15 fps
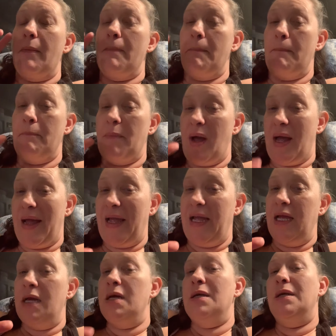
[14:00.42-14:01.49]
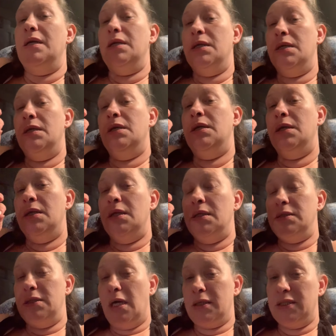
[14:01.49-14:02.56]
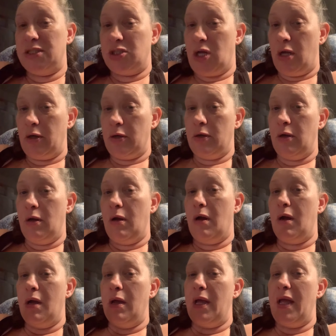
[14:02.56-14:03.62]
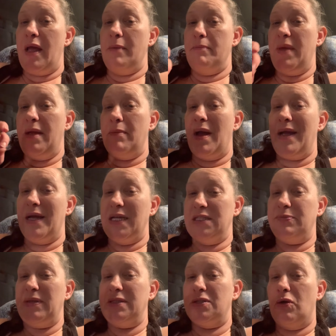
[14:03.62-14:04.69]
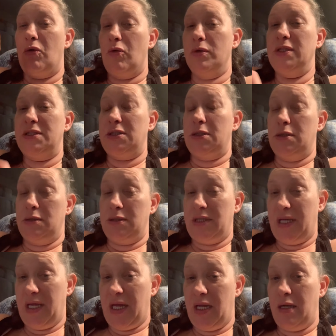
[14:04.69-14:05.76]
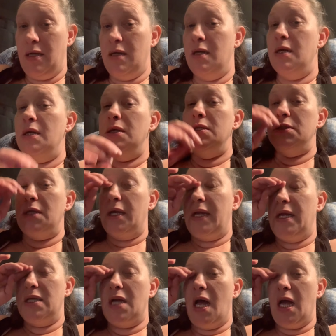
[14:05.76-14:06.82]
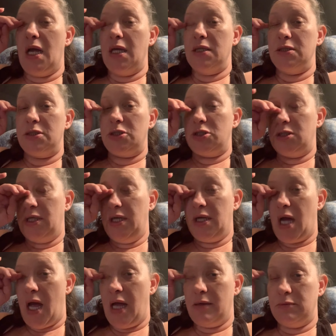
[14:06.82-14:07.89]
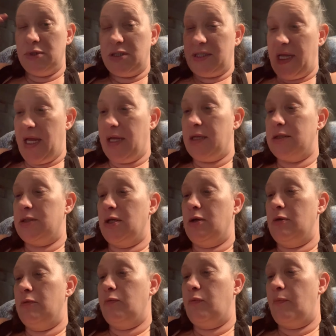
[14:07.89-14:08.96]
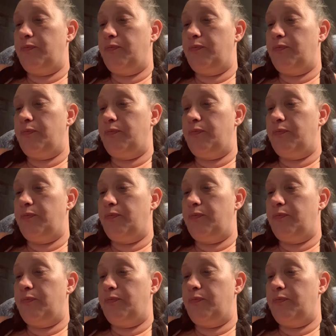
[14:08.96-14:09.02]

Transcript: my youngest daughter and me, my husband's oldest kid, she got sick. So,